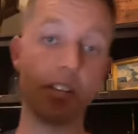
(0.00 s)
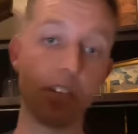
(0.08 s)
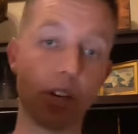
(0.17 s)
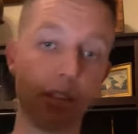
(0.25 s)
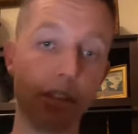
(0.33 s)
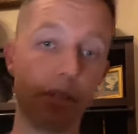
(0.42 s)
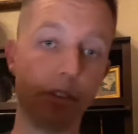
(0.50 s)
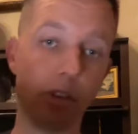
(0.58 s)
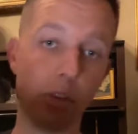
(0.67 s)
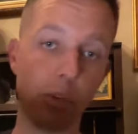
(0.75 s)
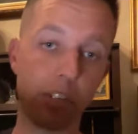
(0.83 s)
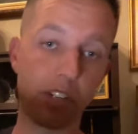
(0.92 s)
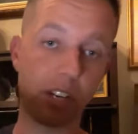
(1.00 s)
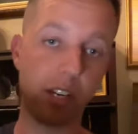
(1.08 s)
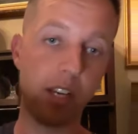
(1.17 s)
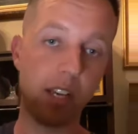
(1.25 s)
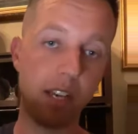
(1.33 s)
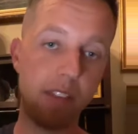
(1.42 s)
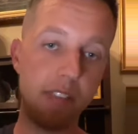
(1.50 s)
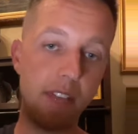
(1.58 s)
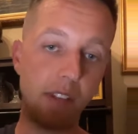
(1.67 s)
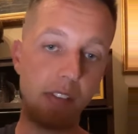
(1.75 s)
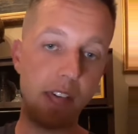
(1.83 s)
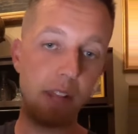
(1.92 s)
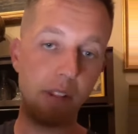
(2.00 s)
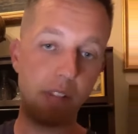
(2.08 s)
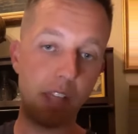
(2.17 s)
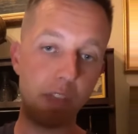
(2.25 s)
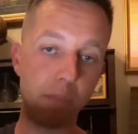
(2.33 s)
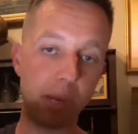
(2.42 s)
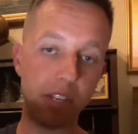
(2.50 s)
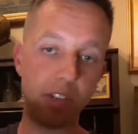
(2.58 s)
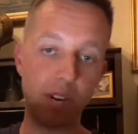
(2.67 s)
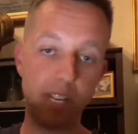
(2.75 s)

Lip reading: during the fall and winter. They have the leather buttons